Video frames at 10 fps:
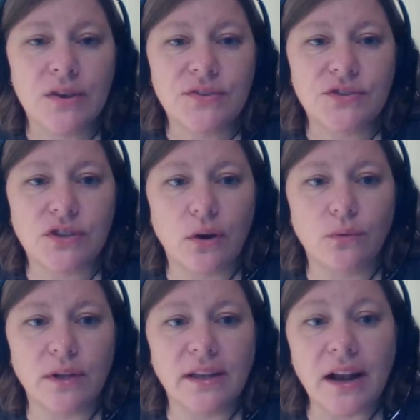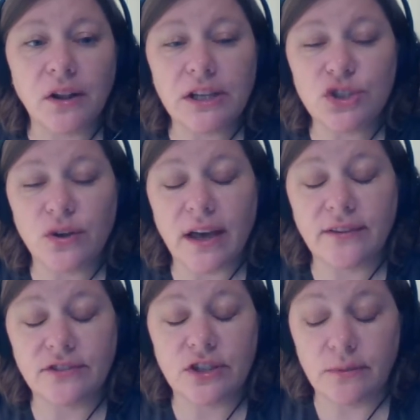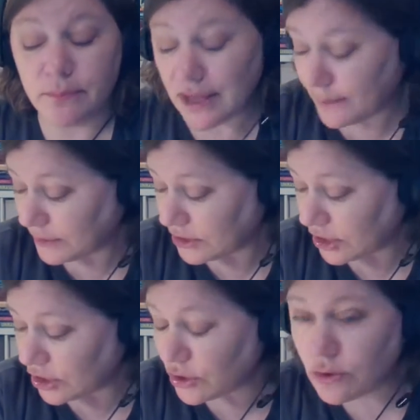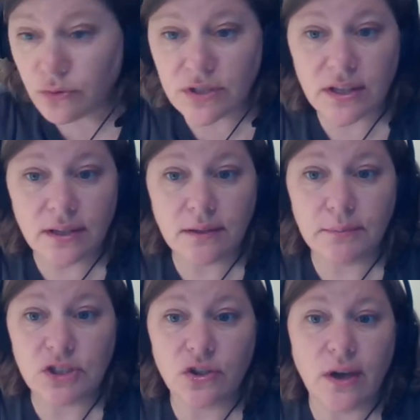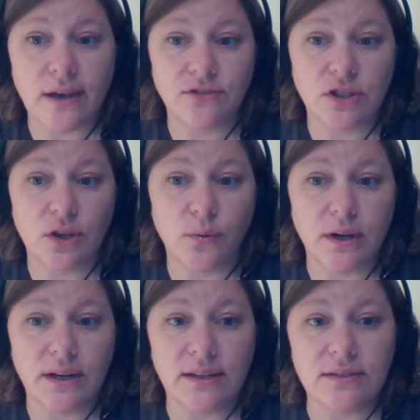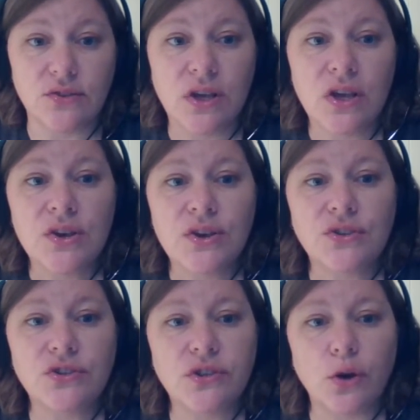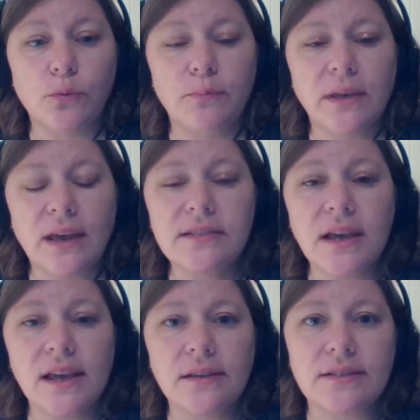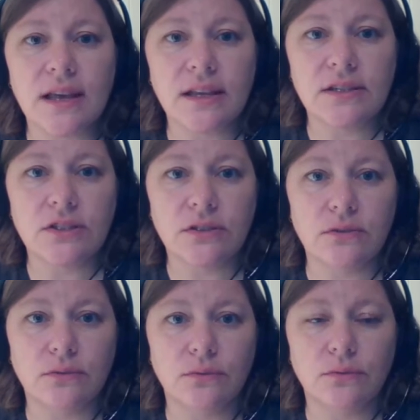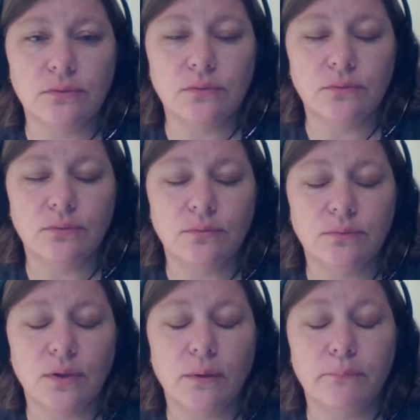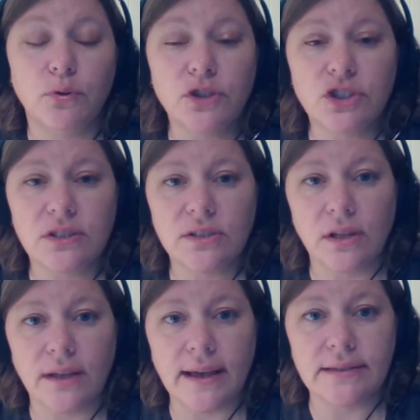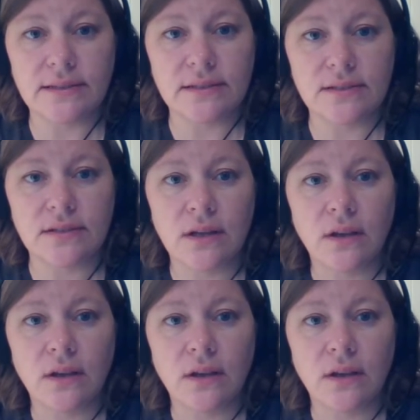So not only do you have to be able to use it, but you'll have to know what it is. So because I tend to push into classes,